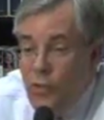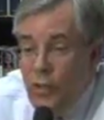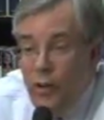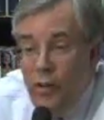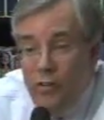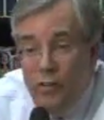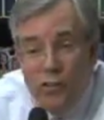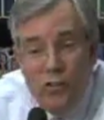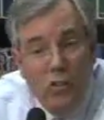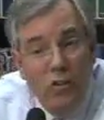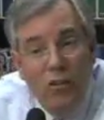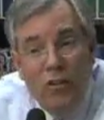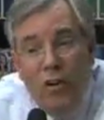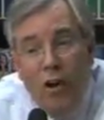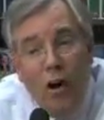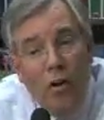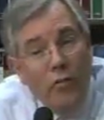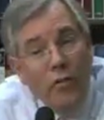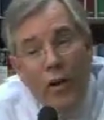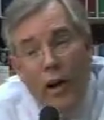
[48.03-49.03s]
There is an
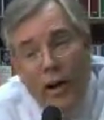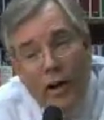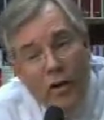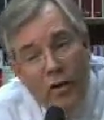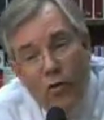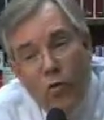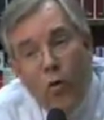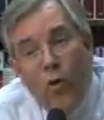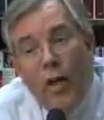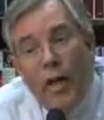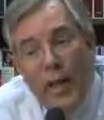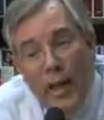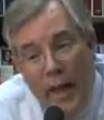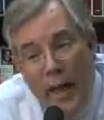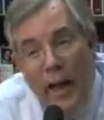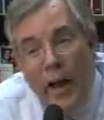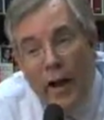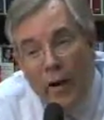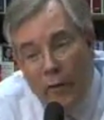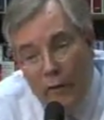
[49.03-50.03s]
awful lot of gray
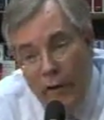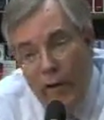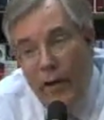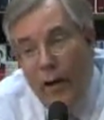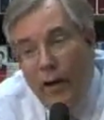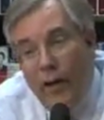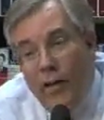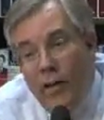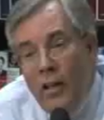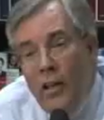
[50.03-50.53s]
area